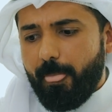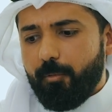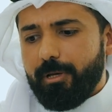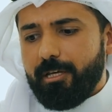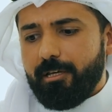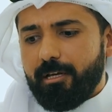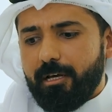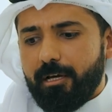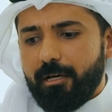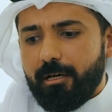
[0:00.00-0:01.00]
We
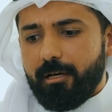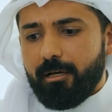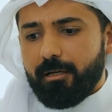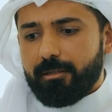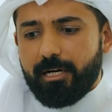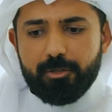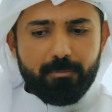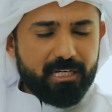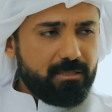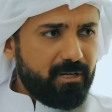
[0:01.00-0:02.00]
try to
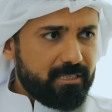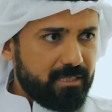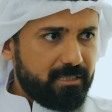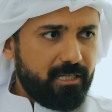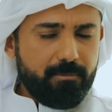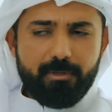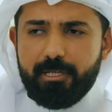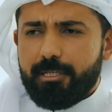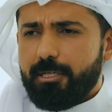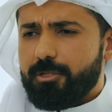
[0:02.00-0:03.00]
maximize
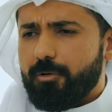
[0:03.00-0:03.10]
sustainability.